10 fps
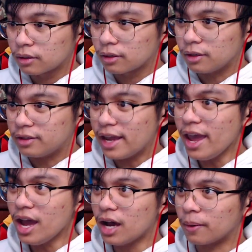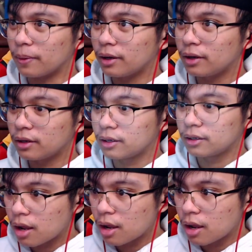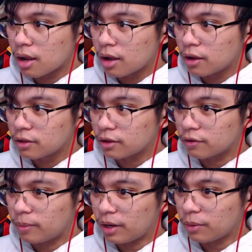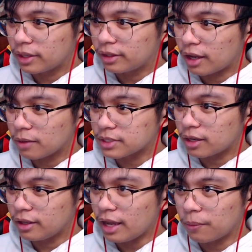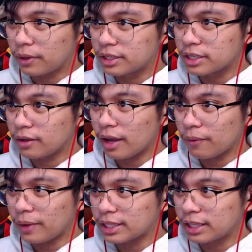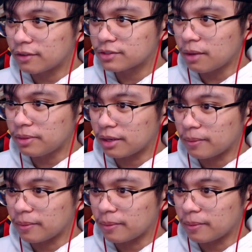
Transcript: Damn! A better way to help we have to think of something,